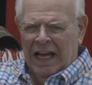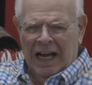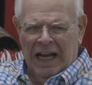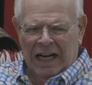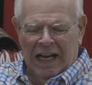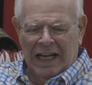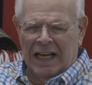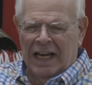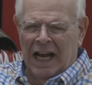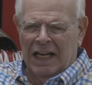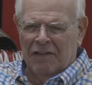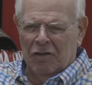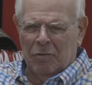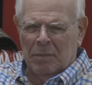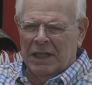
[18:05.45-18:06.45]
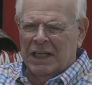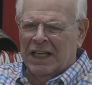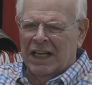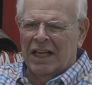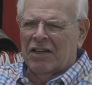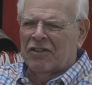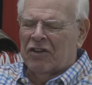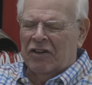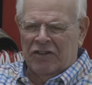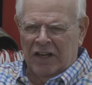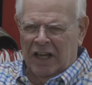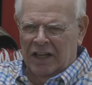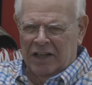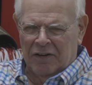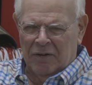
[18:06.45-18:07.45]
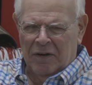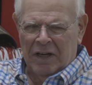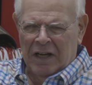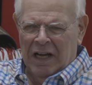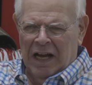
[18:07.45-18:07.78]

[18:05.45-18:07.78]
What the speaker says: And I can't even begin to tell you